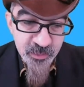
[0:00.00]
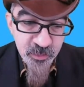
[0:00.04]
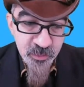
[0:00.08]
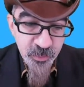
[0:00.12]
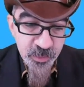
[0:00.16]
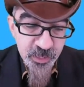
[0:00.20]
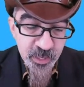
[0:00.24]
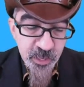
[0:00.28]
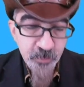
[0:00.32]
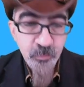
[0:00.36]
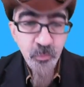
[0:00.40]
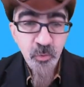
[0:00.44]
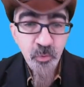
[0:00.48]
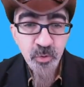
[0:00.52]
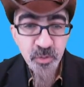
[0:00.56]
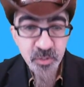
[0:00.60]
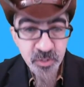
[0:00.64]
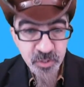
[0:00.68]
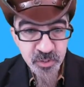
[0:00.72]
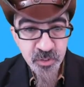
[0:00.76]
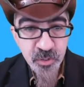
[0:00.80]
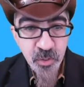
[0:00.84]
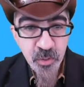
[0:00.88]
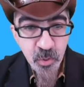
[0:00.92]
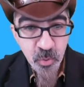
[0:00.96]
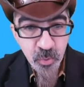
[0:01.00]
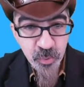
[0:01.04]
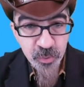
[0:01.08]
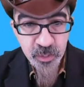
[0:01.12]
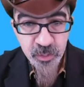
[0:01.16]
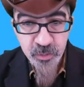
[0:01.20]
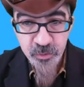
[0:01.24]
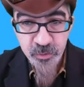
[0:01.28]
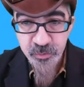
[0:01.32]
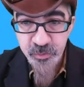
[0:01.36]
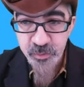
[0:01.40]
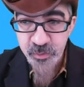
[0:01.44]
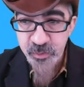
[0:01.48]
We got more snow
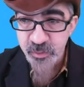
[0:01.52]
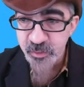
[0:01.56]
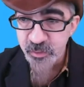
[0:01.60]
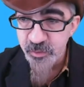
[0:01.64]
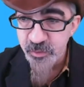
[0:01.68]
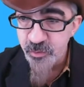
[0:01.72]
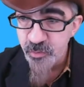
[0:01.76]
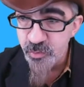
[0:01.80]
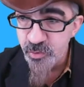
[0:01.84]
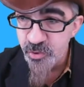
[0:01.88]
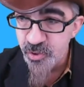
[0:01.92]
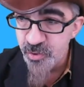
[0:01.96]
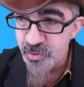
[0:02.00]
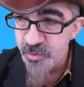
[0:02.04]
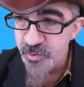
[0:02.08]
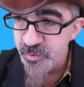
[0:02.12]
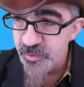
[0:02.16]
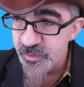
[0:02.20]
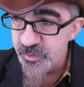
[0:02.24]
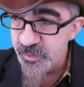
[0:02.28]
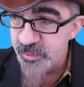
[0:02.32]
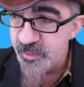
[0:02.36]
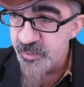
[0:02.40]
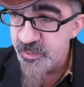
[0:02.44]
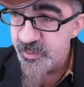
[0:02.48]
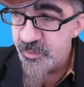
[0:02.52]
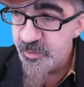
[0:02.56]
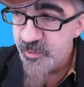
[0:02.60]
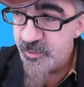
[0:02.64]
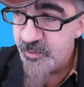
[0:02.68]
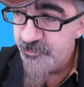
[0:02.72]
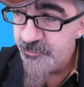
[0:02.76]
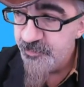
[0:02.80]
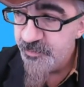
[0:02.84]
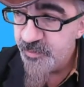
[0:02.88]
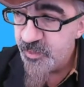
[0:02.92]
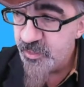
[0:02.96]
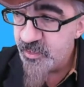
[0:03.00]
here in New Jersey,
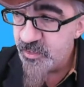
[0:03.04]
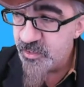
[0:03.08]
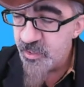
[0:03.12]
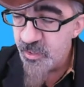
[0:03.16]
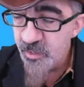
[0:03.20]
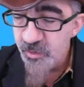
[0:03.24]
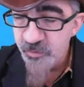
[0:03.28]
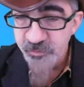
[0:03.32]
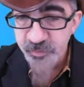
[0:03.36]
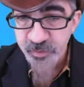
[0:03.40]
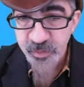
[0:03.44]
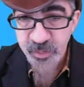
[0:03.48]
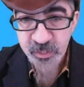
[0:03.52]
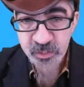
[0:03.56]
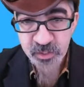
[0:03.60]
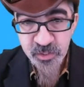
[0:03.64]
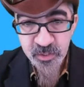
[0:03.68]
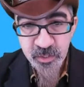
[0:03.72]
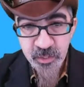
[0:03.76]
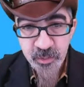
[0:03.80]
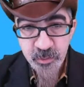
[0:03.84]
a ton of it actually.